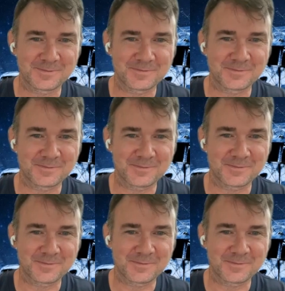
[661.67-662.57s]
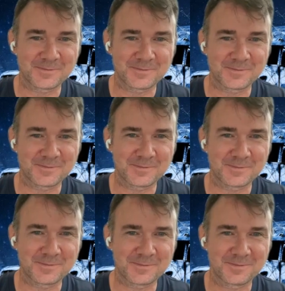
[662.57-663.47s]

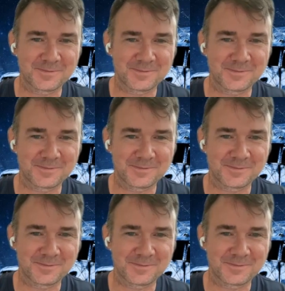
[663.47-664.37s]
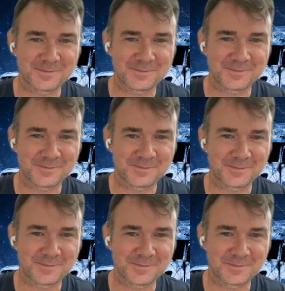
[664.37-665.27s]

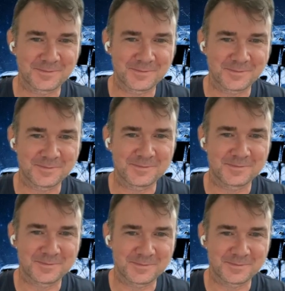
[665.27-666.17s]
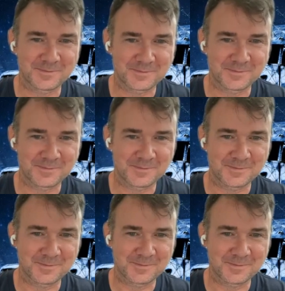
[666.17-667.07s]

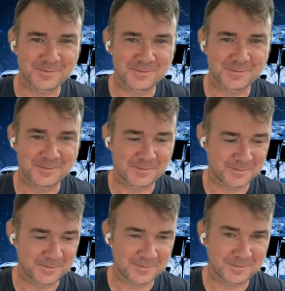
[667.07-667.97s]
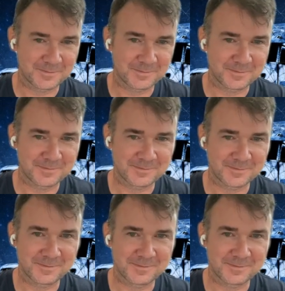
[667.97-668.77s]
(not speaking)